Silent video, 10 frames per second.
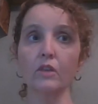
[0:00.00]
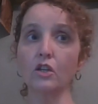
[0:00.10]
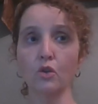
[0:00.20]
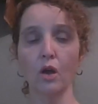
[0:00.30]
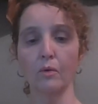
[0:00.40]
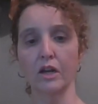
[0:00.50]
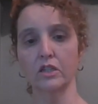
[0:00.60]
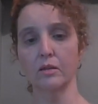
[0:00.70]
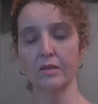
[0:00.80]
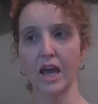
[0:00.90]
So I
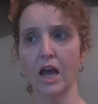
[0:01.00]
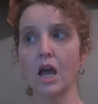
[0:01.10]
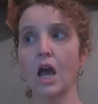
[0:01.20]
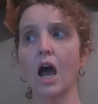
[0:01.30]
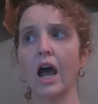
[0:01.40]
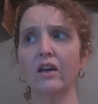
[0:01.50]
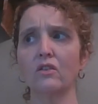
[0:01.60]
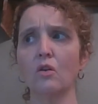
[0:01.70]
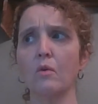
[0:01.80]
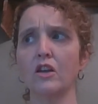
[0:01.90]
watched some of that. I
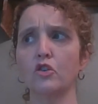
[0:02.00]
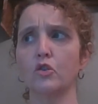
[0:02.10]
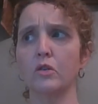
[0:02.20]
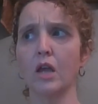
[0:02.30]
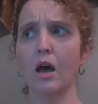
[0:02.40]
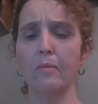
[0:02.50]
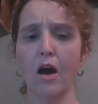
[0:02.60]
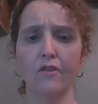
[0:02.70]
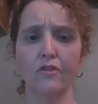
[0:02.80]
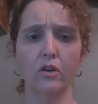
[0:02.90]
also watched
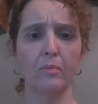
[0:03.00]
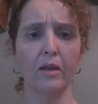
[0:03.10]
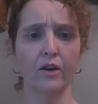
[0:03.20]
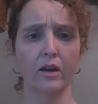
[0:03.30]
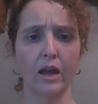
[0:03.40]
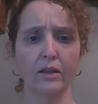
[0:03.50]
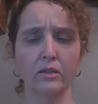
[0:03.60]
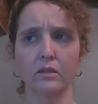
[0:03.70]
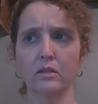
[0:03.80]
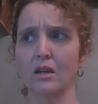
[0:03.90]
Poverty to
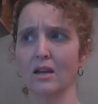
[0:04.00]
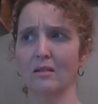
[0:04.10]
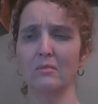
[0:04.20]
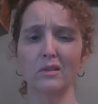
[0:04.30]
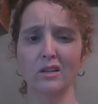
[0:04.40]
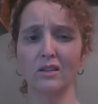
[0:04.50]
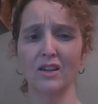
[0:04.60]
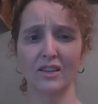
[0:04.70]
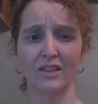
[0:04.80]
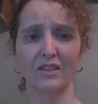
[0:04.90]
Paradise. I'm a little
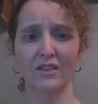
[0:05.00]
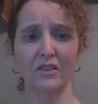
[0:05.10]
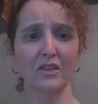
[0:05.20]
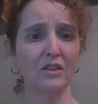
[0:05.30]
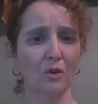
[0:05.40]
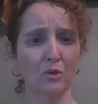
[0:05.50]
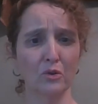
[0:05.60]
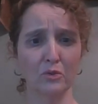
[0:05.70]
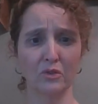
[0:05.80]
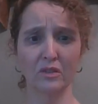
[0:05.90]
on the
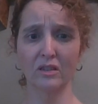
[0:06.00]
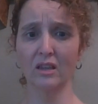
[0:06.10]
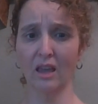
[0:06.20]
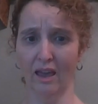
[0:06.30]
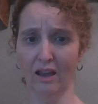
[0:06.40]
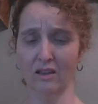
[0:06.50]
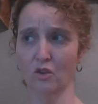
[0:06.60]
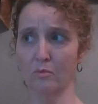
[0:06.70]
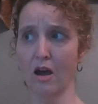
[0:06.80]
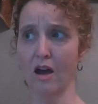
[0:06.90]
cruise kick.
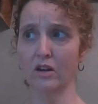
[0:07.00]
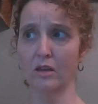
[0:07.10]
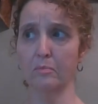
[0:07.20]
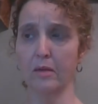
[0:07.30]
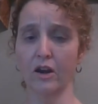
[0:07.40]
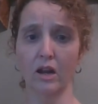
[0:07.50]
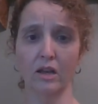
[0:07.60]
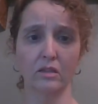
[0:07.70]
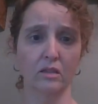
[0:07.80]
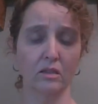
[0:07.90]
So Poverty to
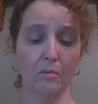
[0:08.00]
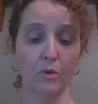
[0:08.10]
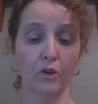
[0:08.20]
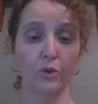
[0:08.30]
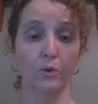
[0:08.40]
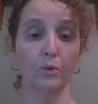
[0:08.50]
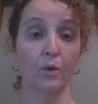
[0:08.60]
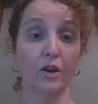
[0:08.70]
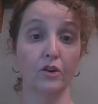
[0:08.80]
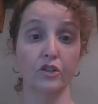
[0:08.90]
Paradise is someone who
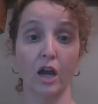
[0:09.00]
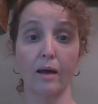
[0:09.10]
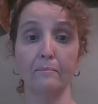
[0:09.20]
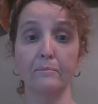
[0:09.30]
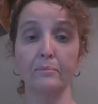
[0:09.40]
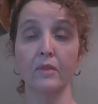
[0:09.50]
quit her job,